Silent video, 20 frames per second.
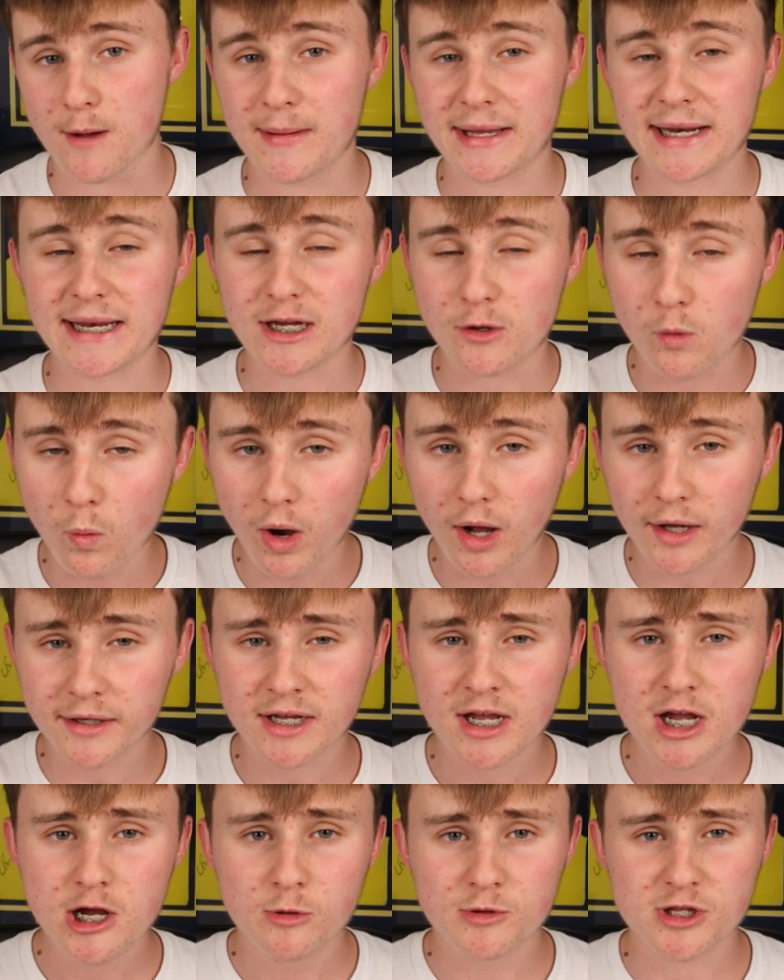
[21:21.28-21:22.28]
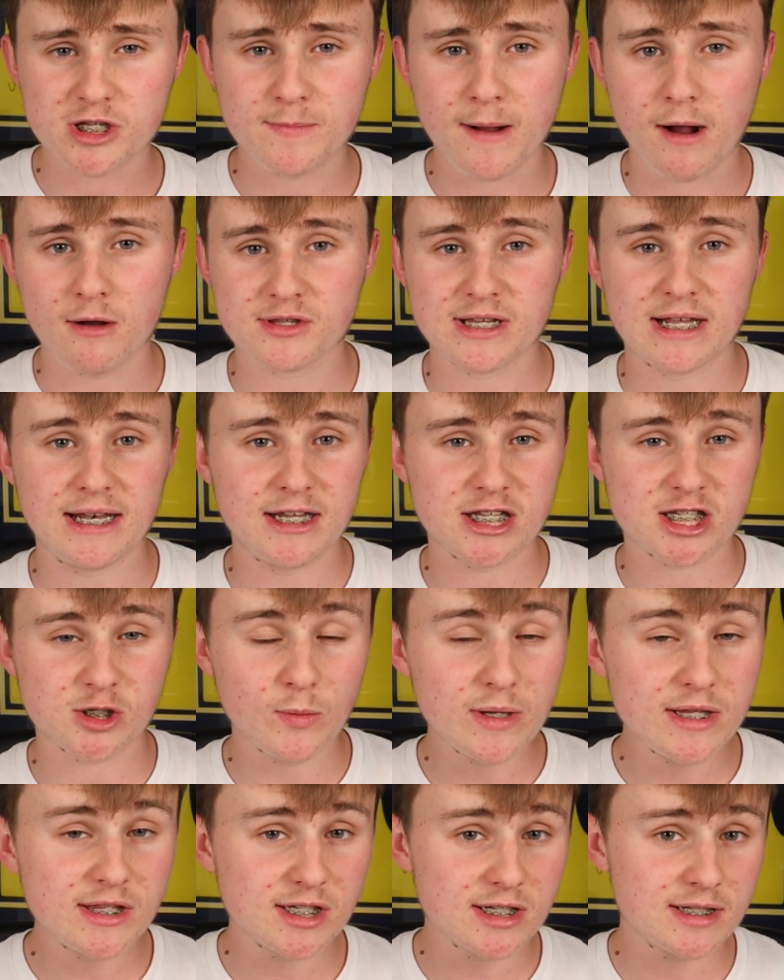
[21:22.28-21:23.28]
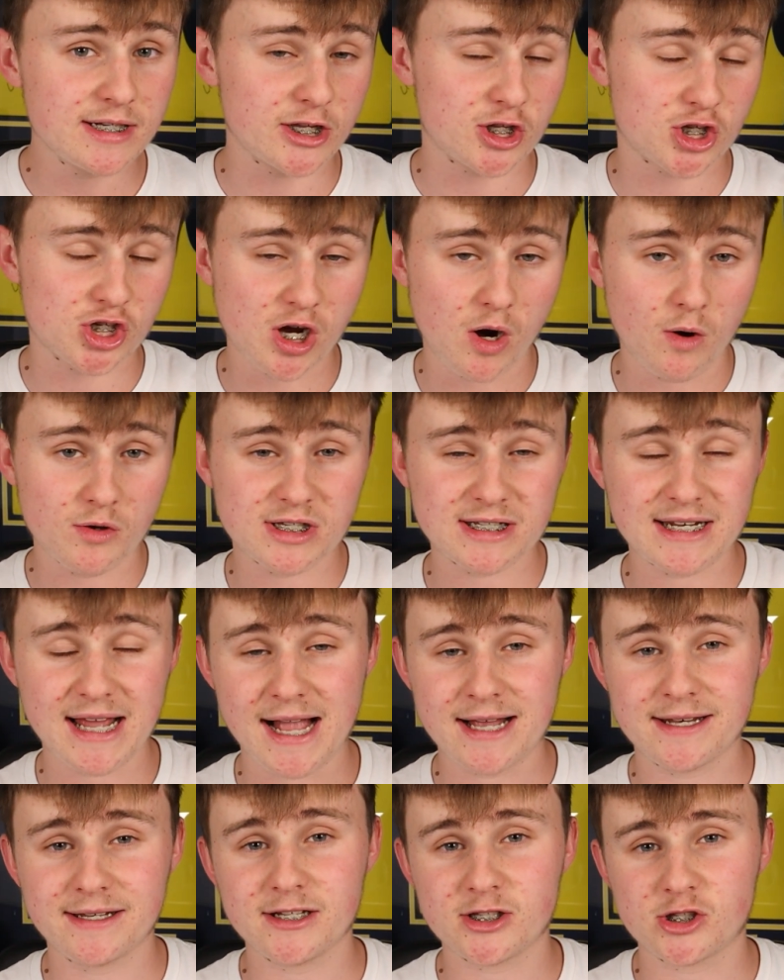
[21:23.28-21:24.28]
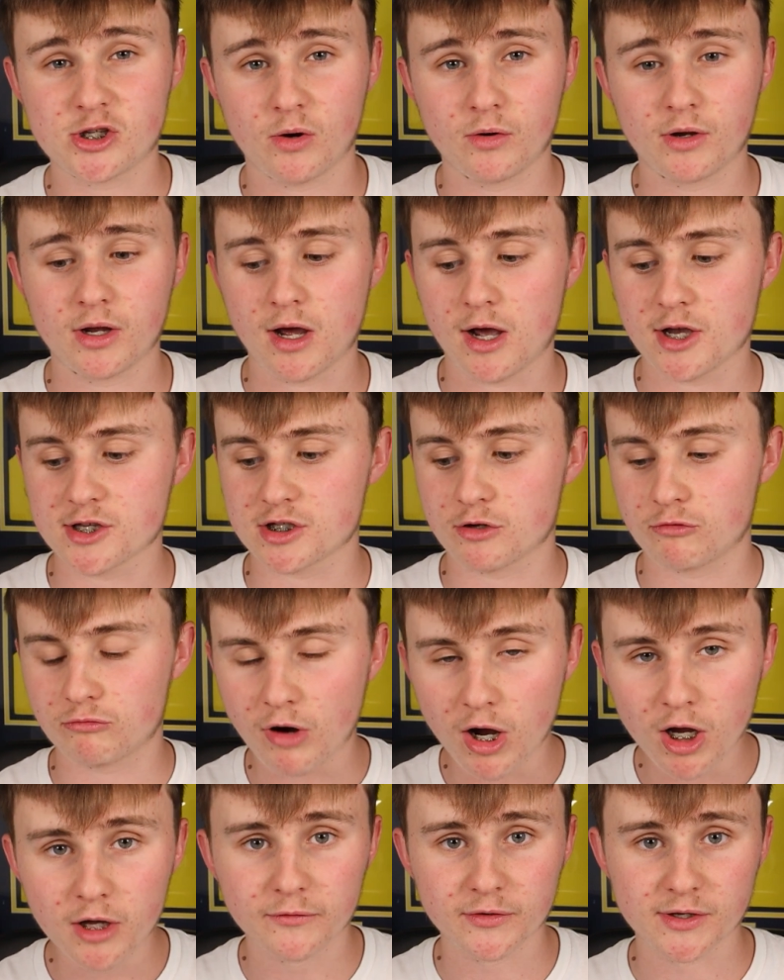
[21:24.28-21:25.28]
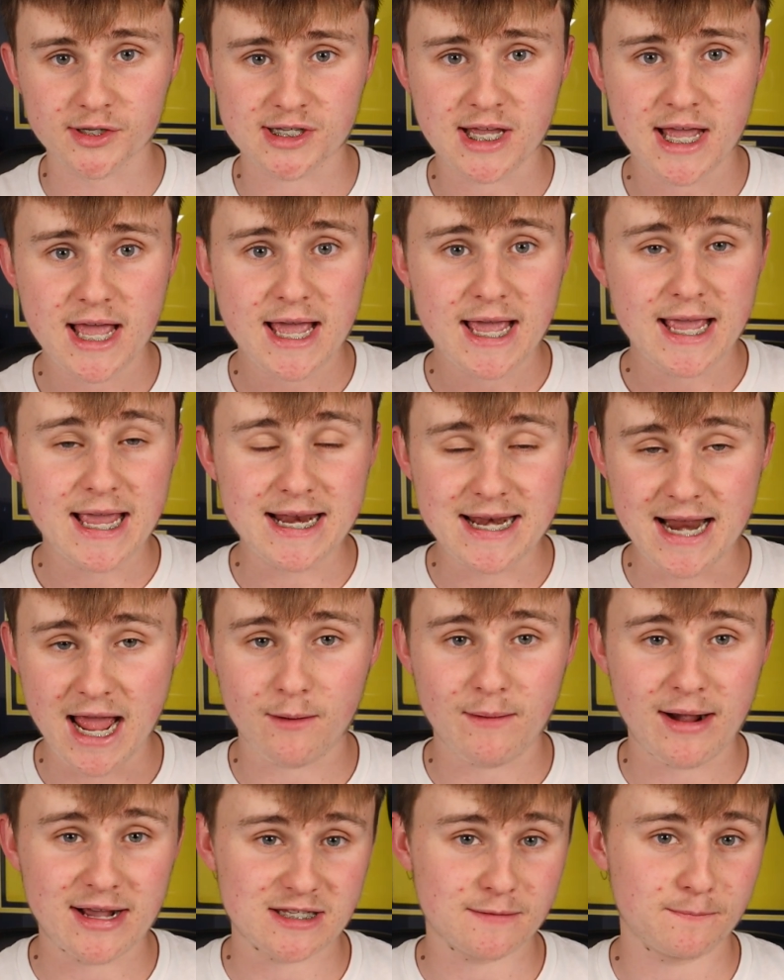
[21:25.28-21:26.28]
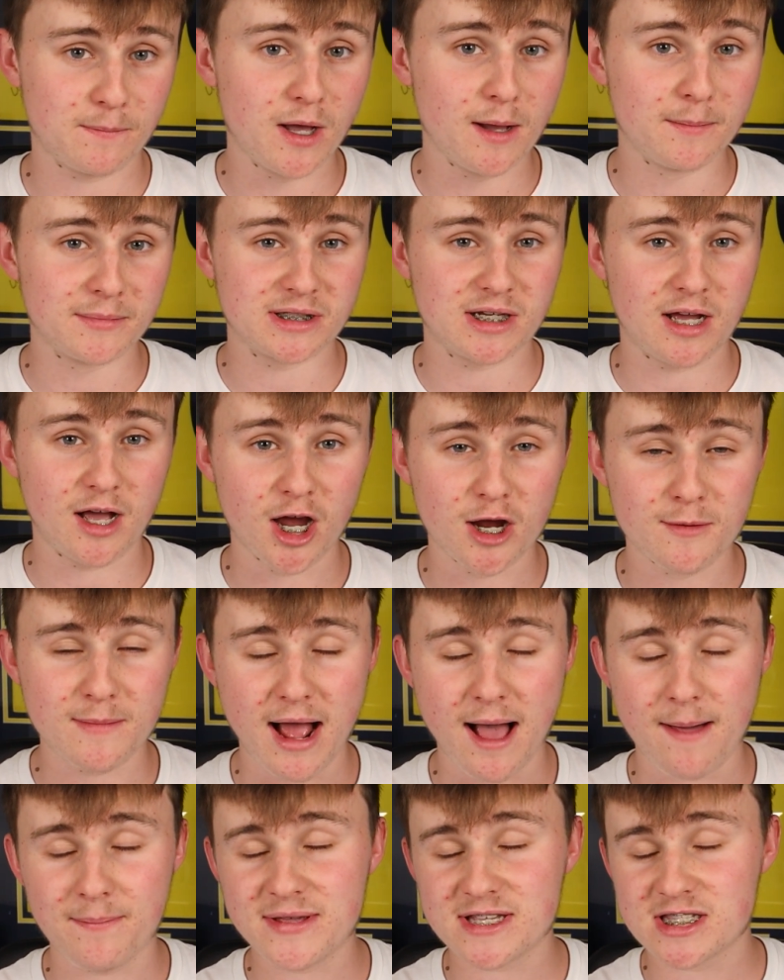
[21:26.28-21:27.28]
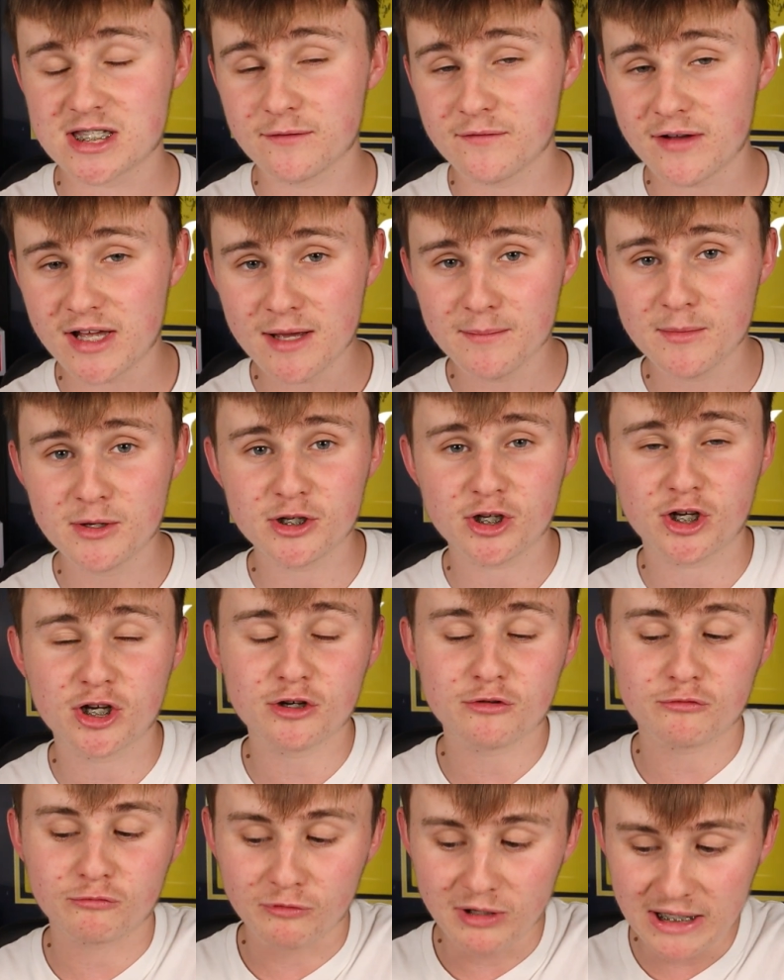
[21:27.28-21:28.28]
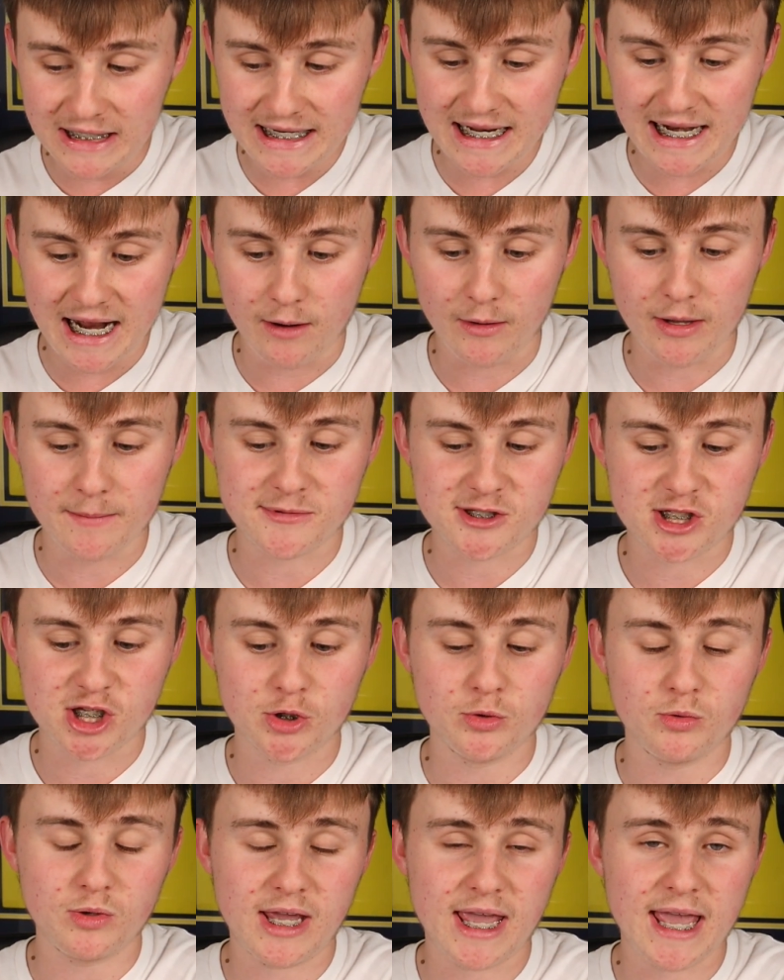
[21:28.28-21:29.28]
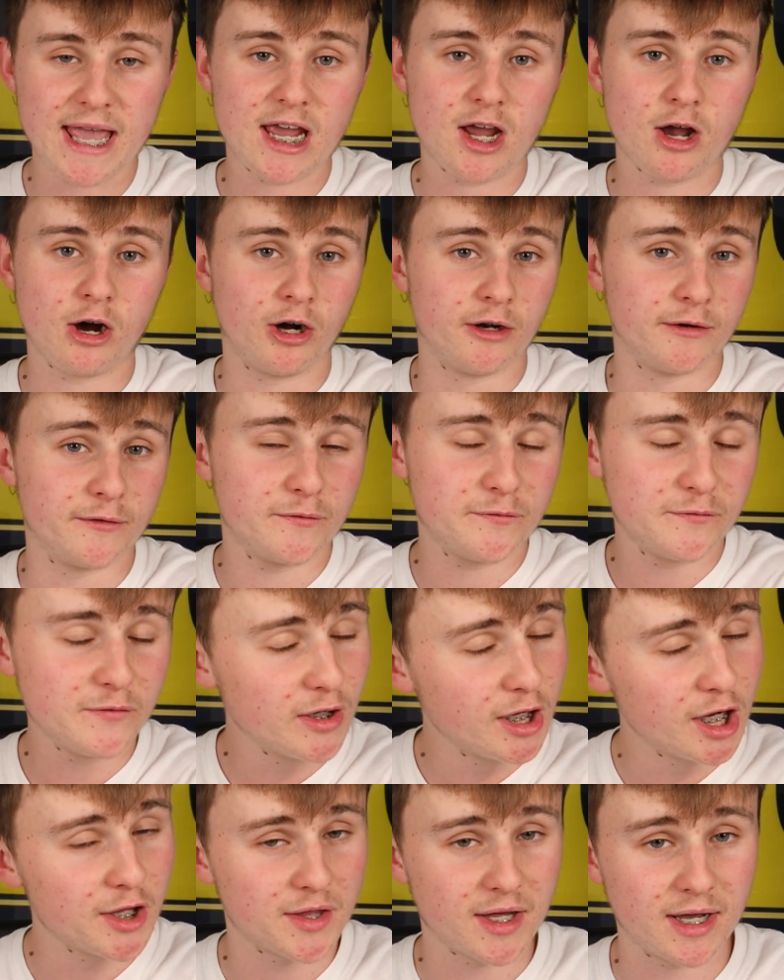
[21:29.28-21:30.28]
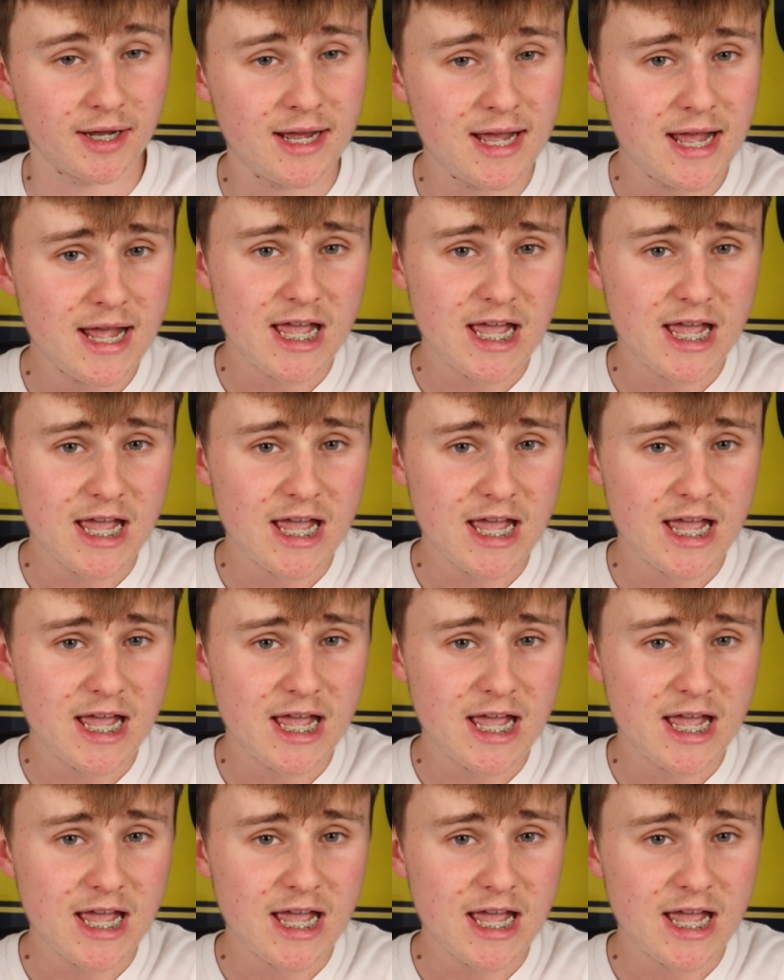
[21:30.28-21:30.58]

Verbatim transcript: Bet League One, with spells at Swindon, at Charlton and at Doncaster Rovers. He now has a permanent home, and this development could really allow him to kick on further.